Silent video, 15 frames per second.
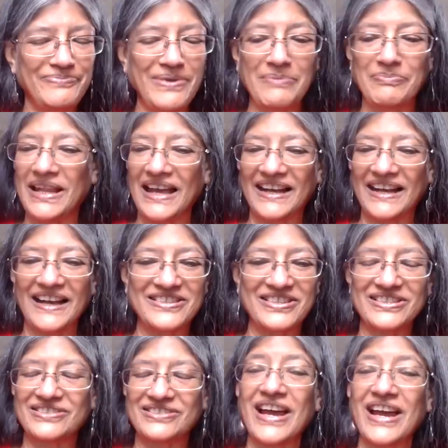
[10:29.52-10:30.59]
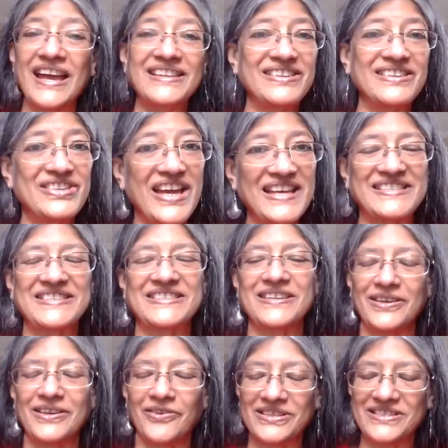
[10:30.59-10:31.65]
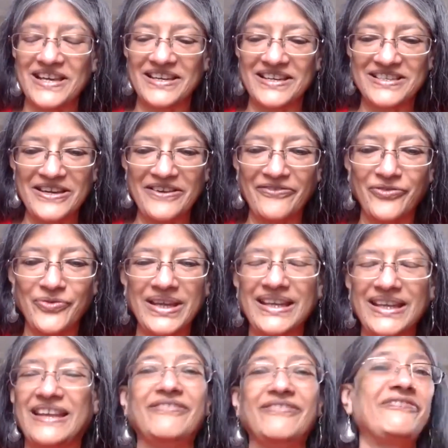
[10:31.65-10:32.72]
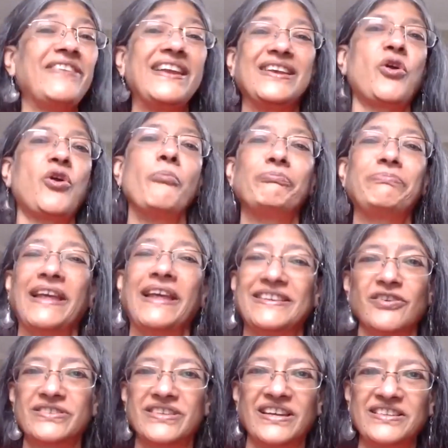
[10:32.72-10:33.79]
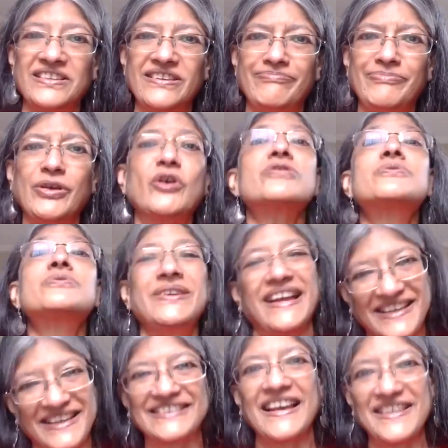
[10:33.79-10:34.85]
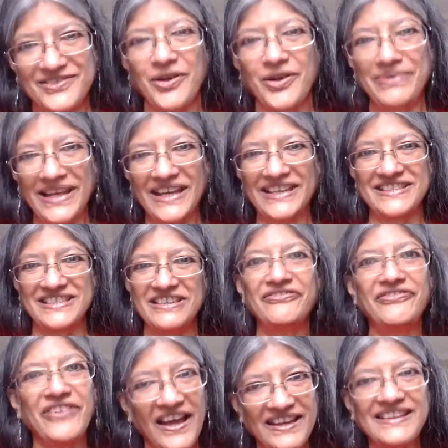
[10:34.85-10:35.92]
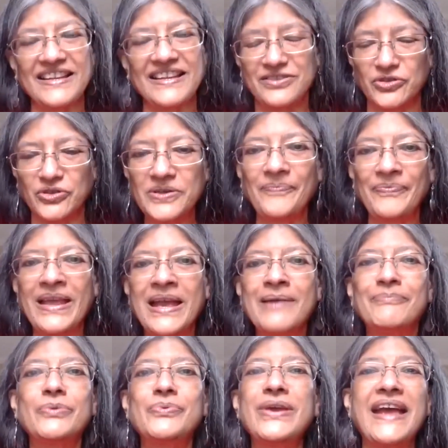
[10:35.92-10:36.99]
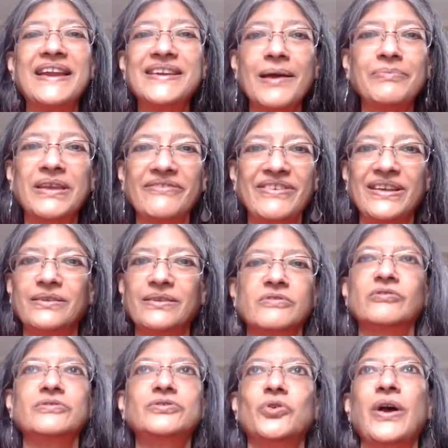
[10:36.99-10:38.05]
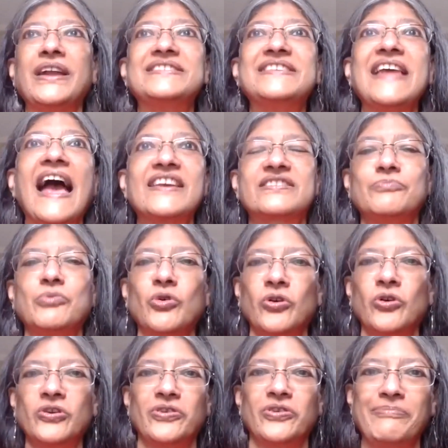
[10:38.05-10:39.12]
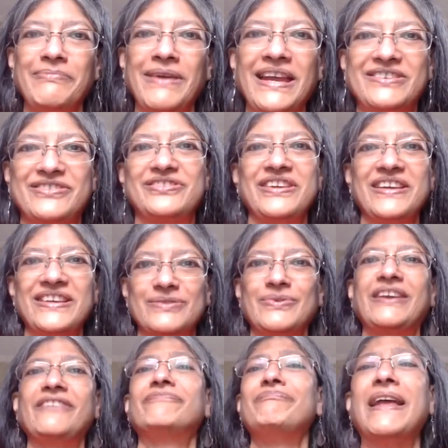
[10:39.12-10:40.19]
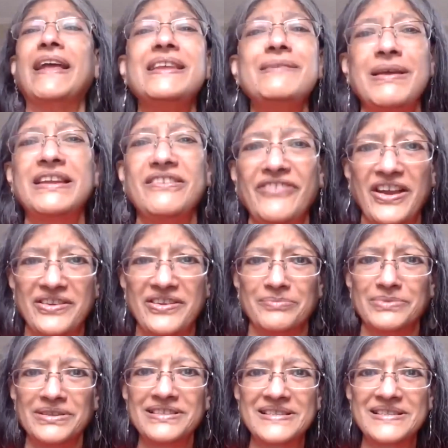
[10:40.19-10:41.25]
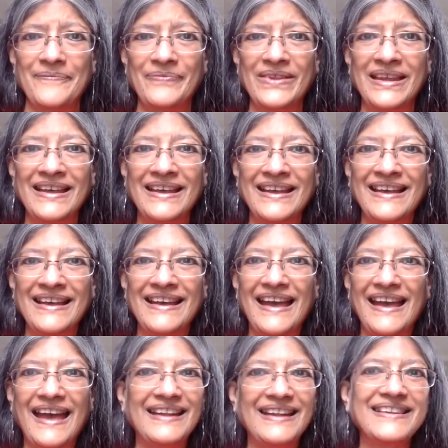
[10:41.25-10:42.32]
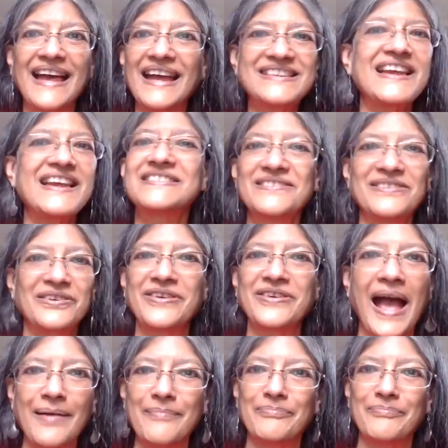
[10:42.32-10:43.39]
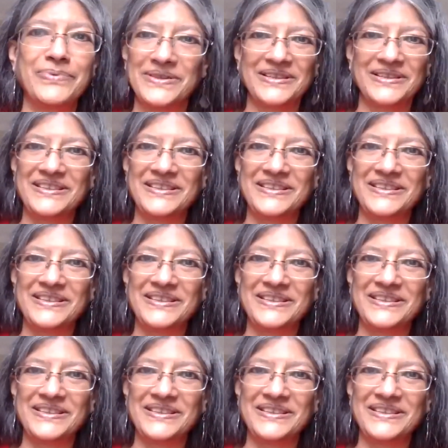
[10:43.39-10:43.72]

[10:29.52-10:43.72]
people like us try and suggest an alternative, we give a very complex alternative because we recognize complexity. Fine, that's good. But we end up giving, a dashboard or a matrix. We give many, many variables. And that doesn't grab